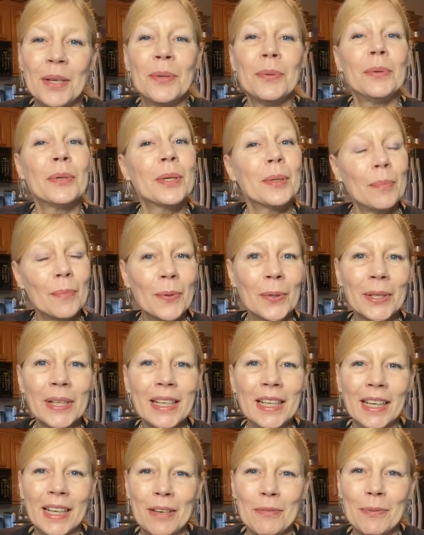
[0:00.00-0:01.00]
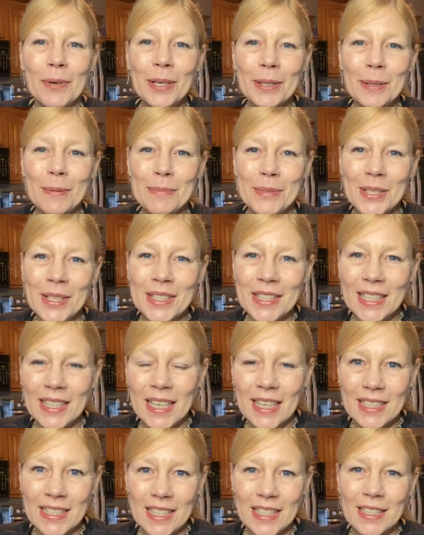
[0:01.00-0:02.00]
Well, good morning and welcome to
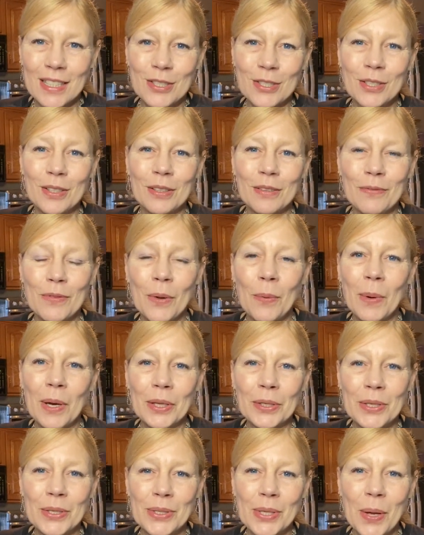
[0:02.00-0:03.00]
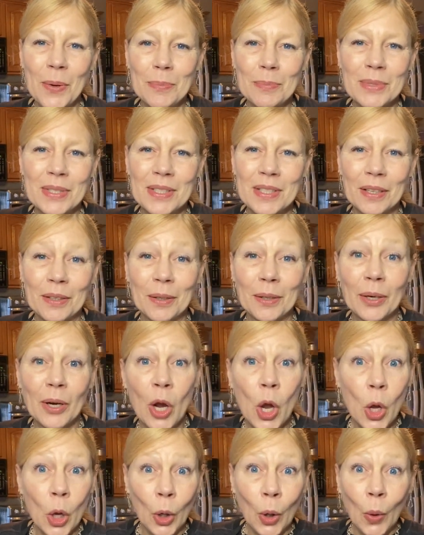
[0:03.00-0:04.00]
today's edition of the Wellness Homesteader.
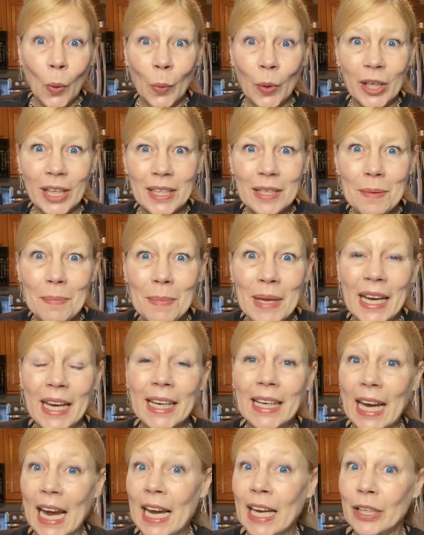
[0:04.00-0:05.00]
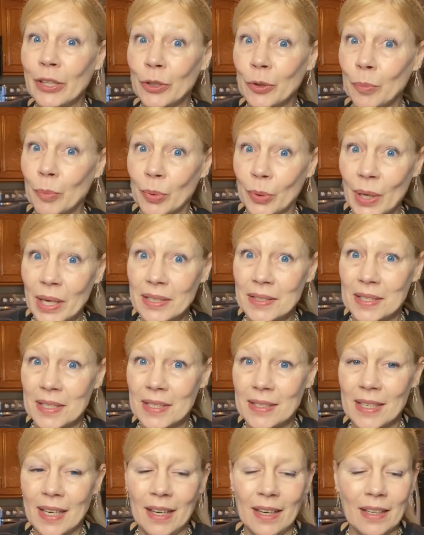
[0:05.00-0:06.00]
We're gonna make a new bread
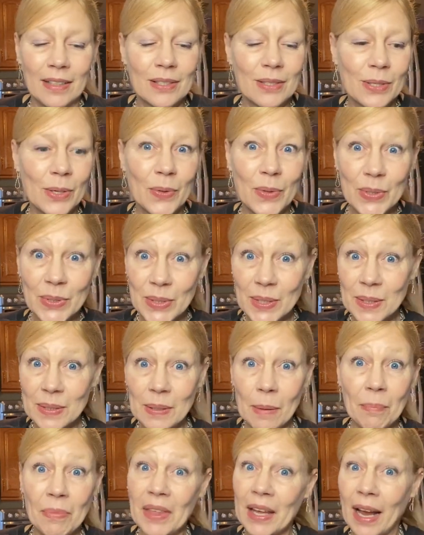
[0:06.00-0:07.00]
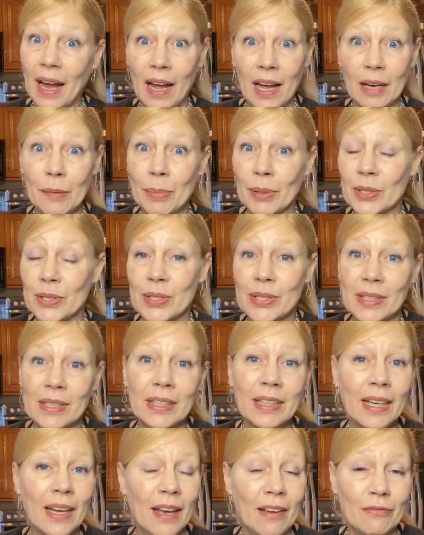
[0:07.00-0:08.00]
today. So this is something I
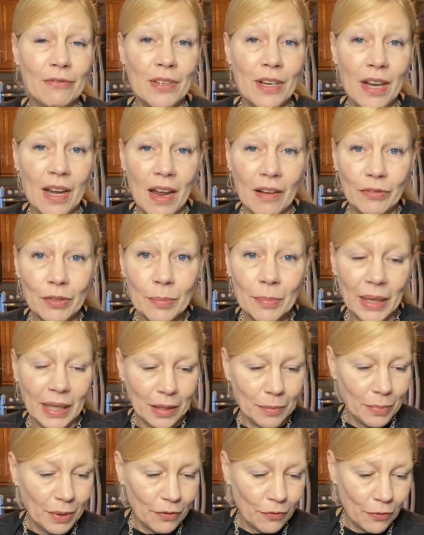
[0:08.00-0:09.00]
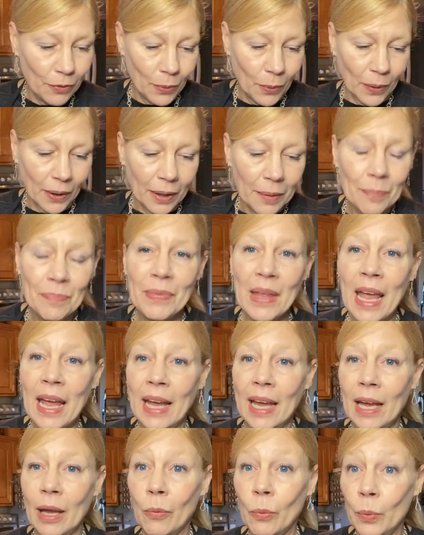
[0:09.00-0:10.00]
personally have never made before,
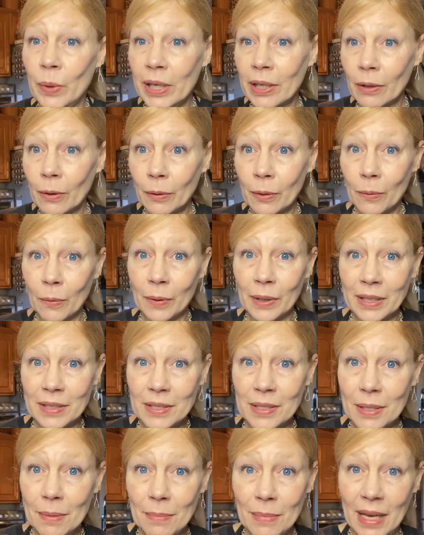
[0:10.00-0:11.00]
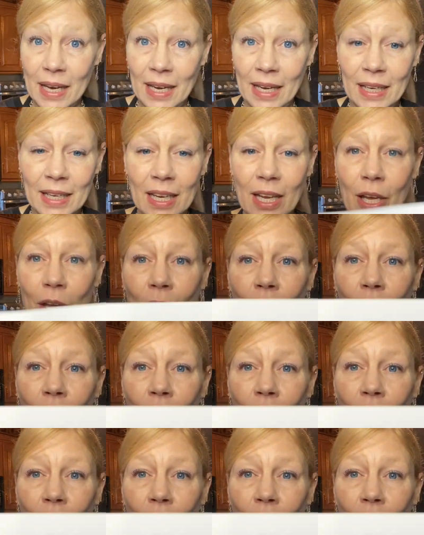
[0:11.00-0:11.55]
and we are going to make